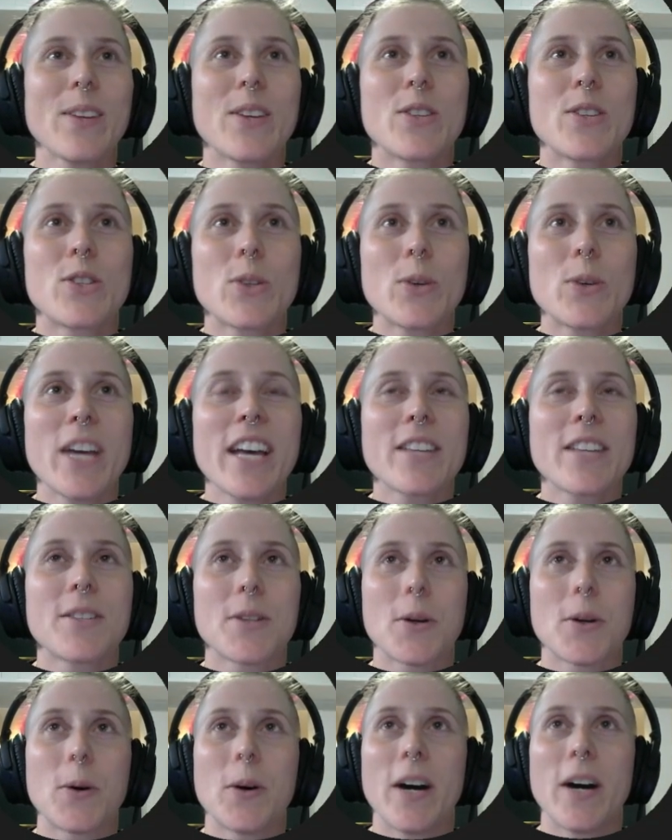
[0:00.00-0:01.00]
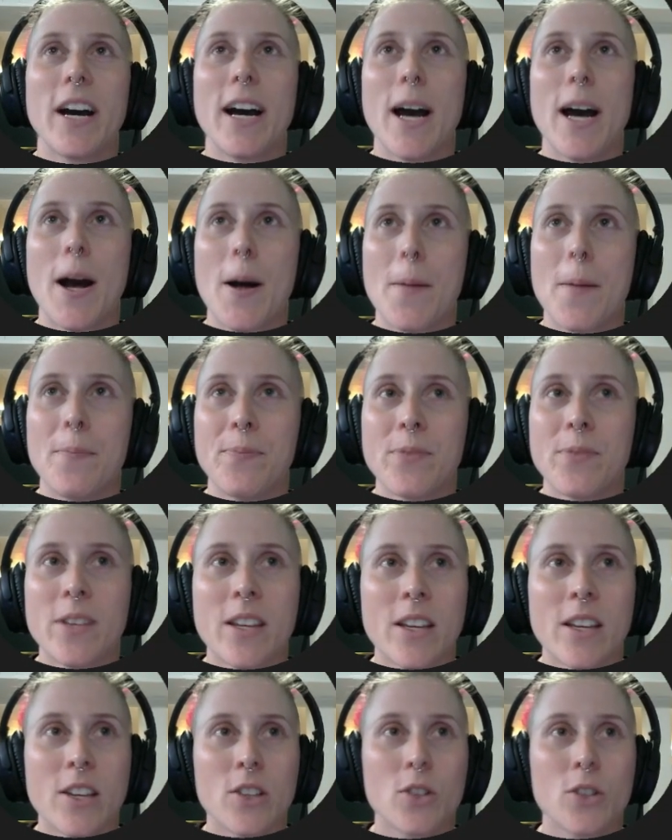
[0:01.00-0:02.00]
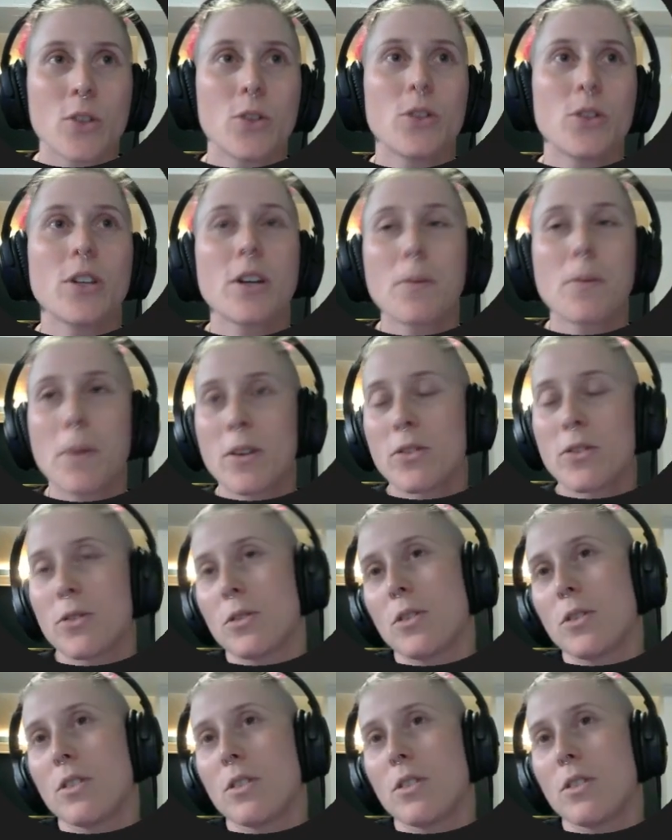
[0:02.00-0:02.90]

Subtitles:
So yeah, so let's talk about